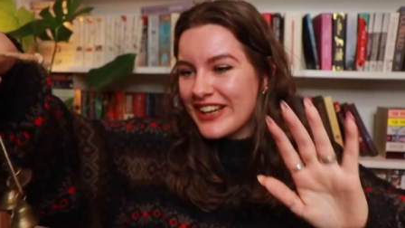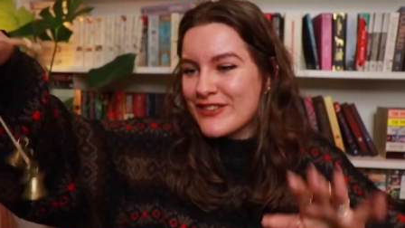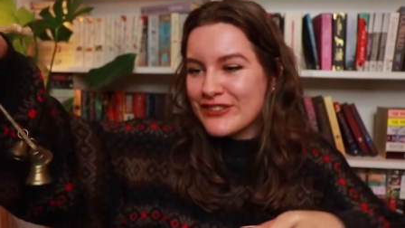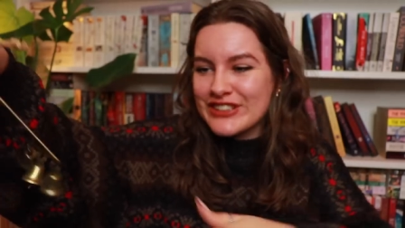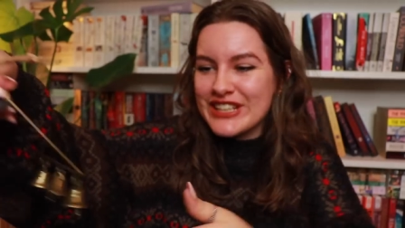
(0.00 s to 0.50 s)
I
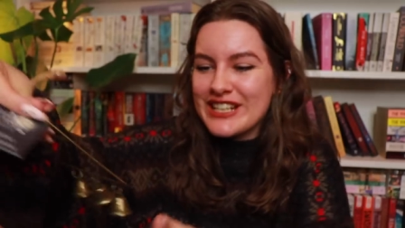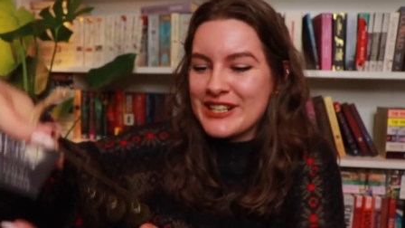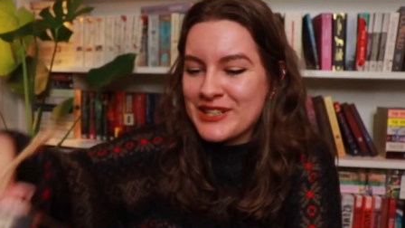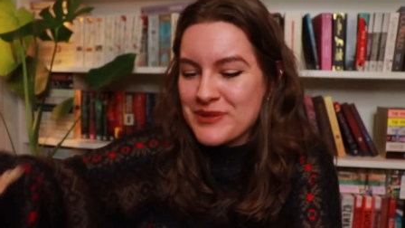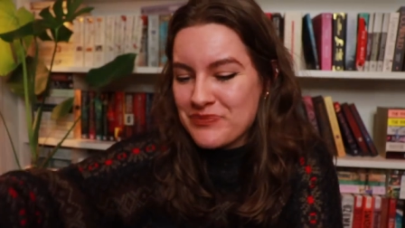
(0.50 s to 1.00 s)
feel
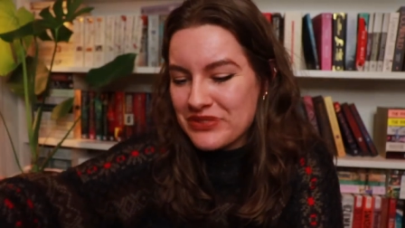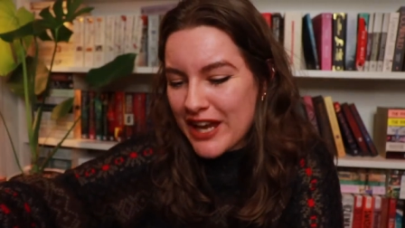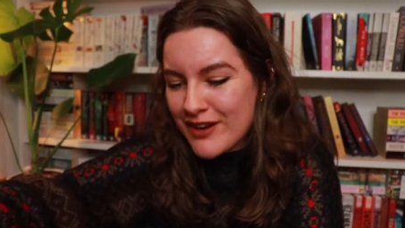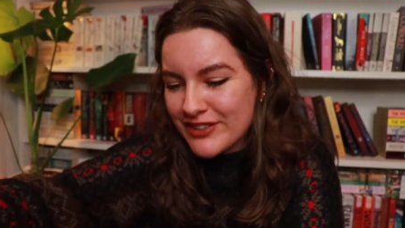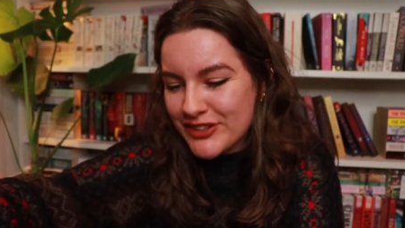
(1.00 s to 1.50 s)
like
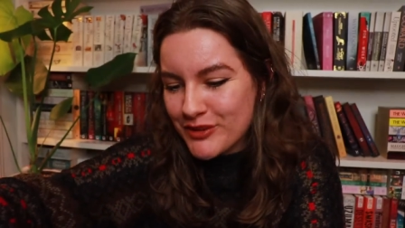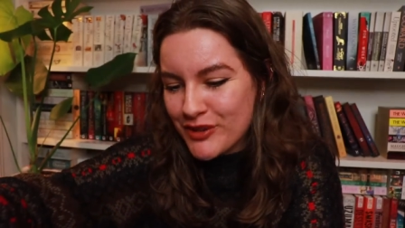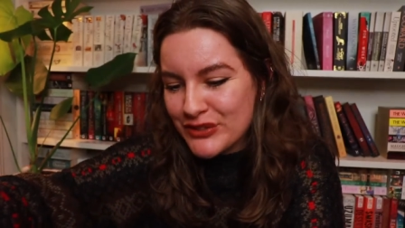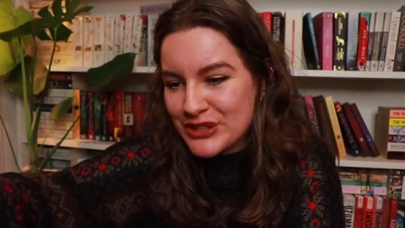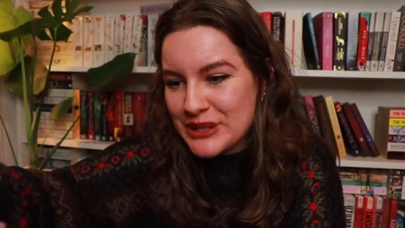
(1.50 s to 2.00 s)
every so
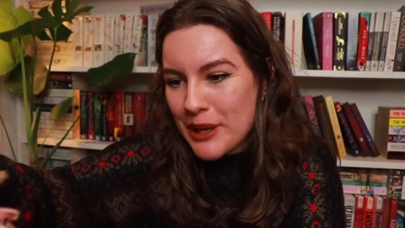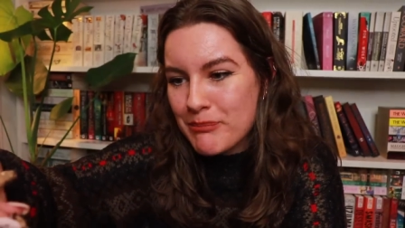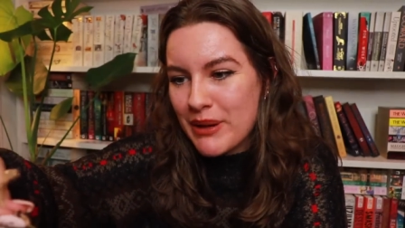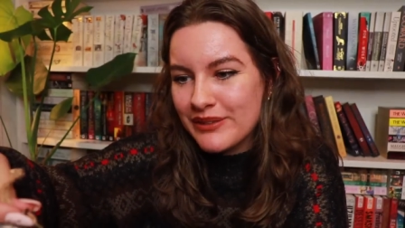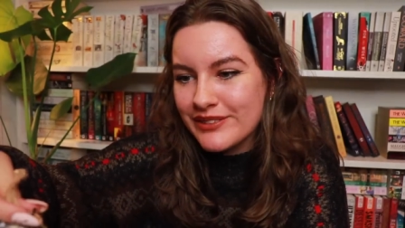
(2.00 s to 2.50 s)
often you get
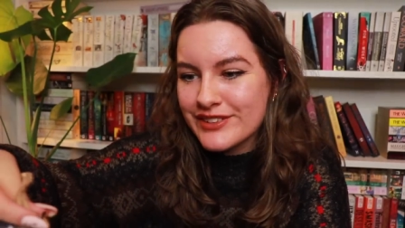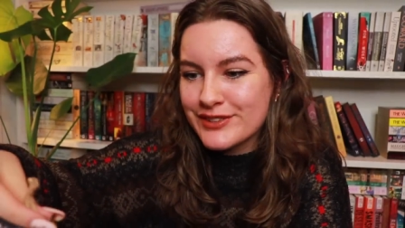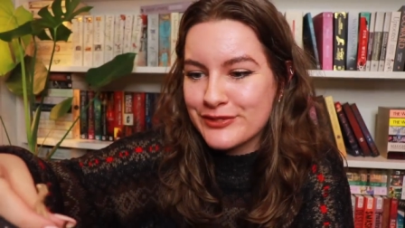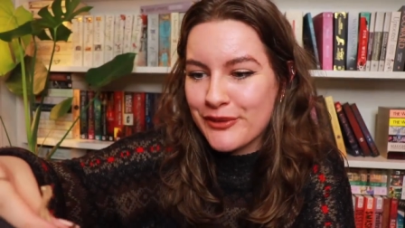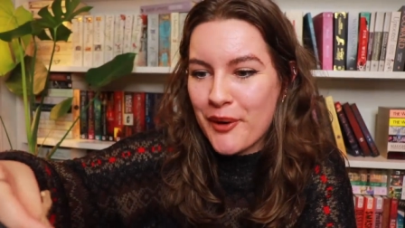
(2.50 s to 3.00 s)
bells
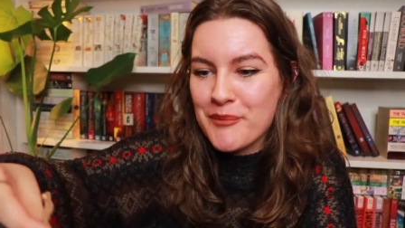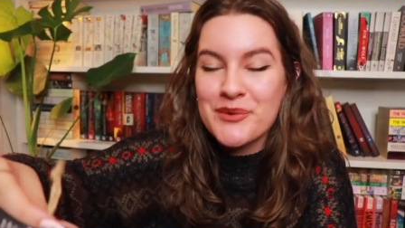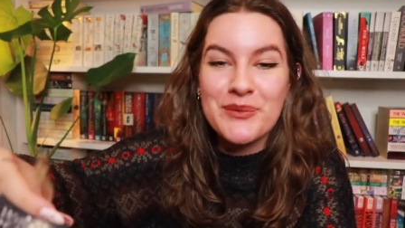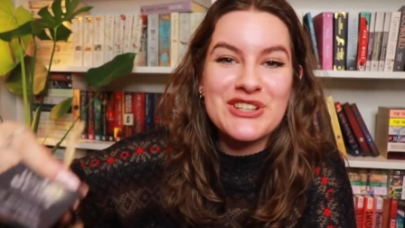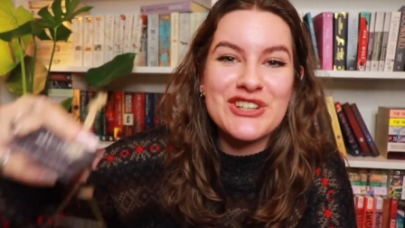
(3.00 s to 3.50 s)

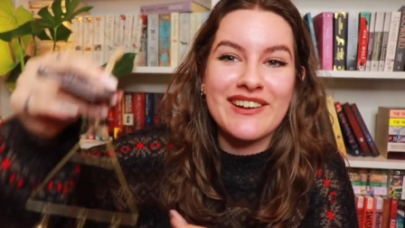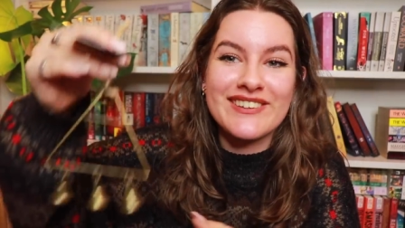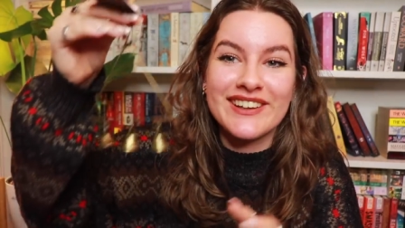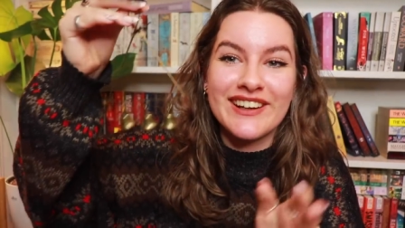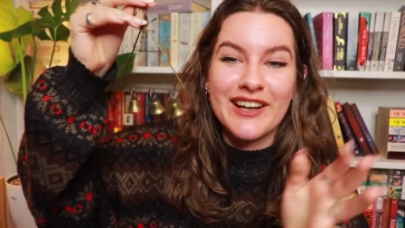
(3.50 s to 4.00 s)
from Witch
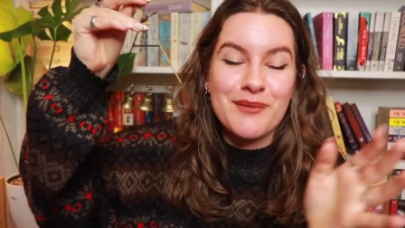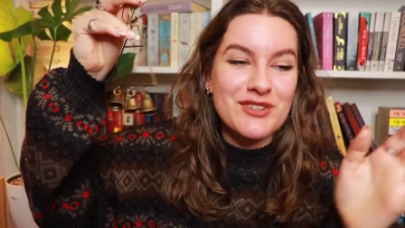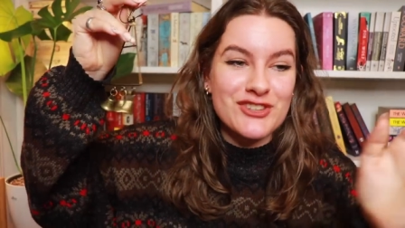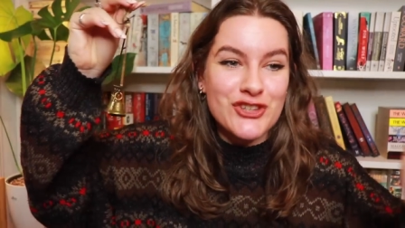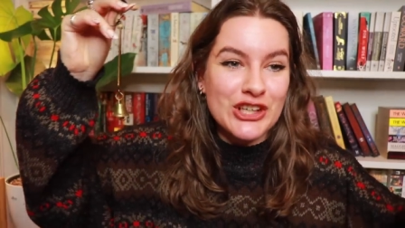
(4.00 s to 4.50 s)
Casket and I'm
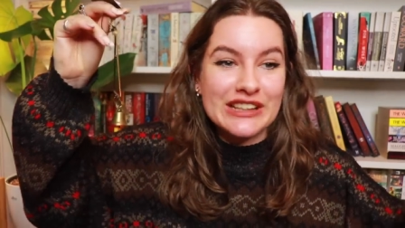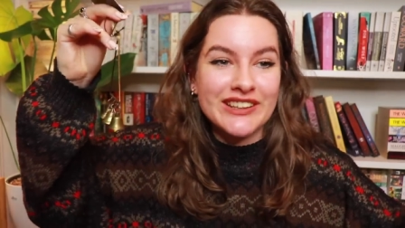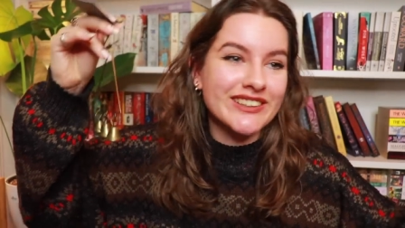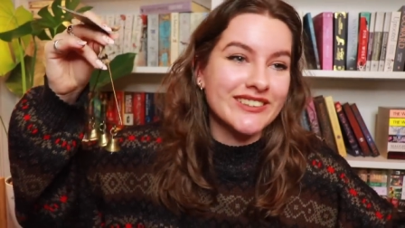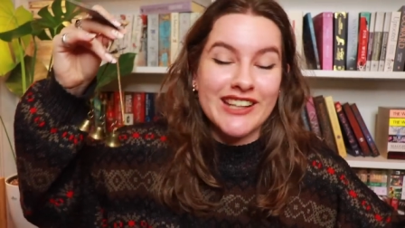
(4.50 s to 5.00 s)
just
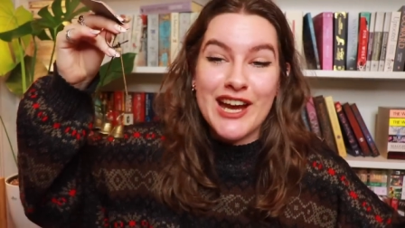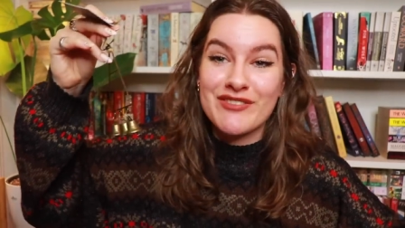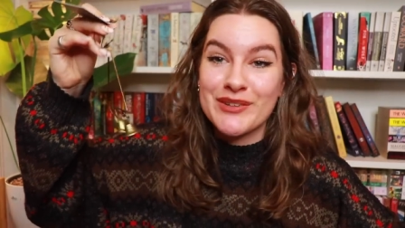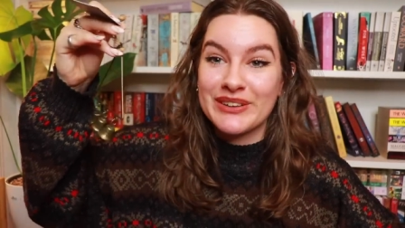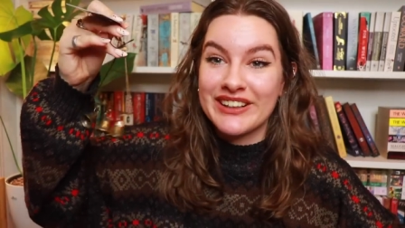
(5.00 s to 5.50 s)
jingling
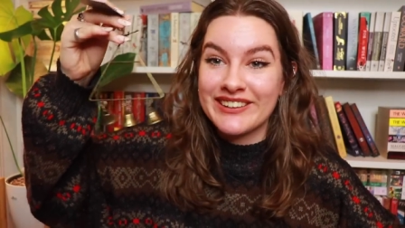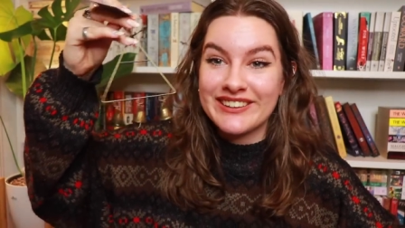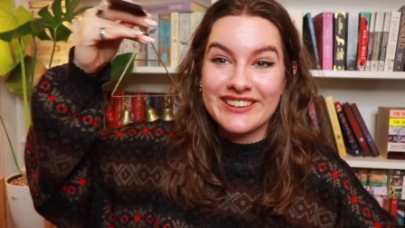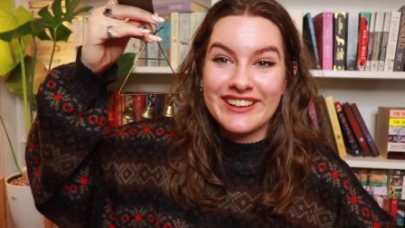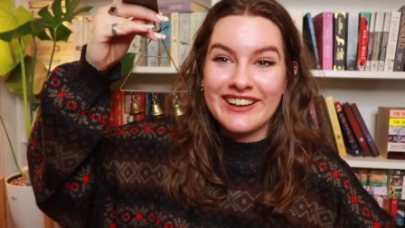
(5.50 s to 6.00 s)
everywhere.
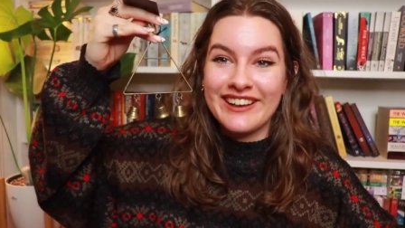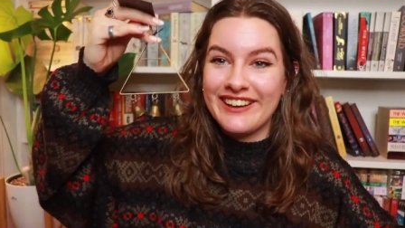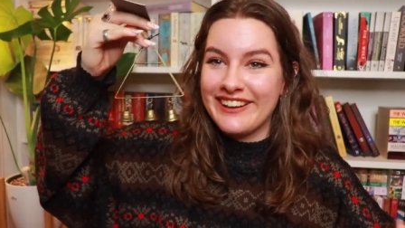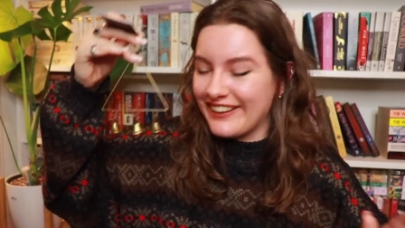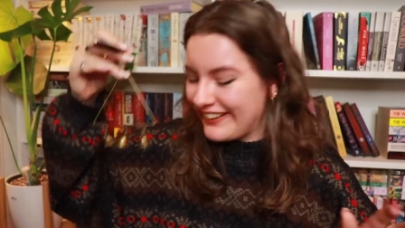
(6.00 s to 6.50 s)

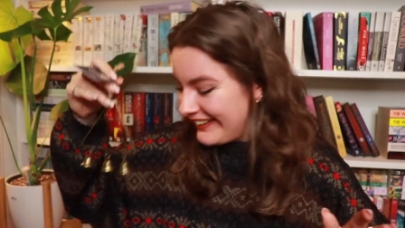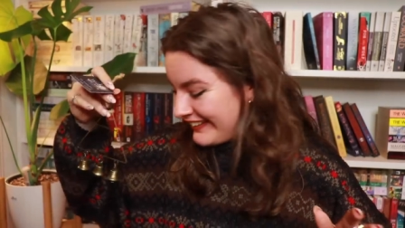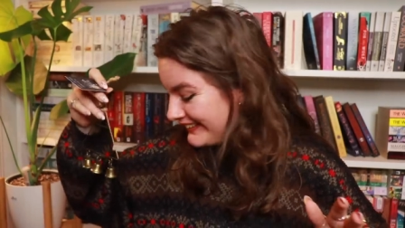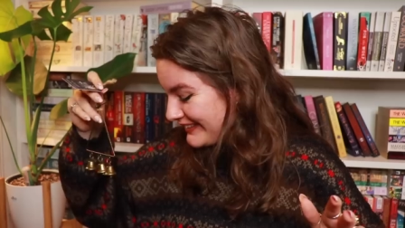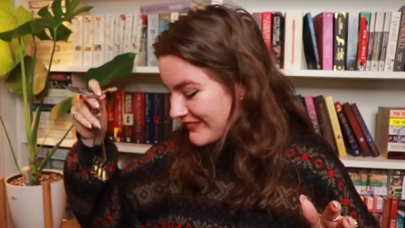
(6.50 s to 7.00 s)
I'm
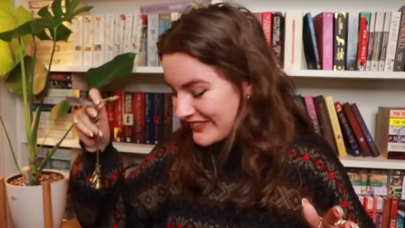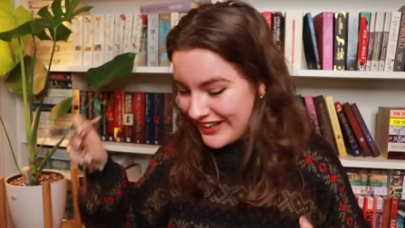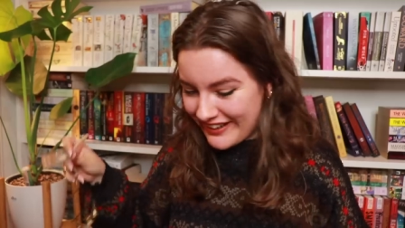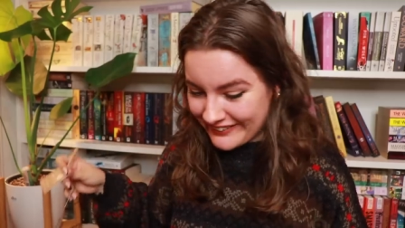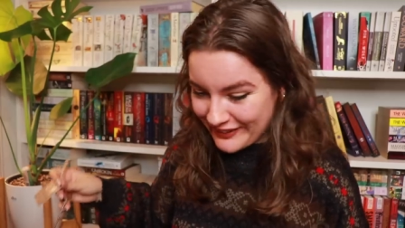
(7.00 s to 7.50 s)
gonna
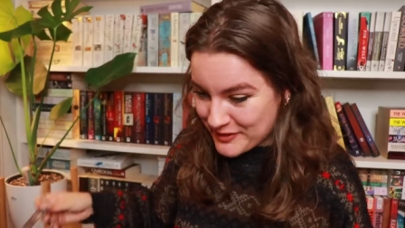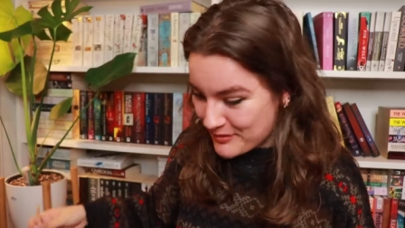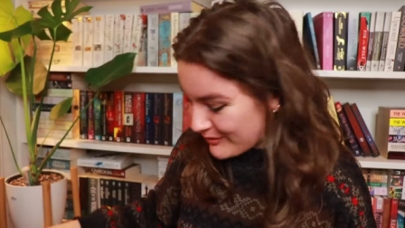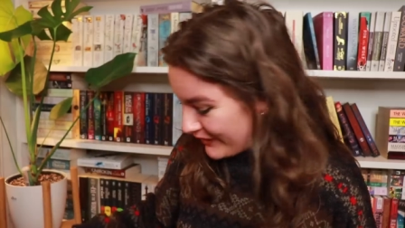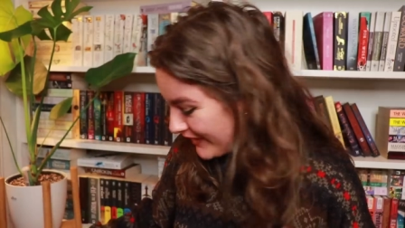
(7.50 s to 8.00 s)
hang that up right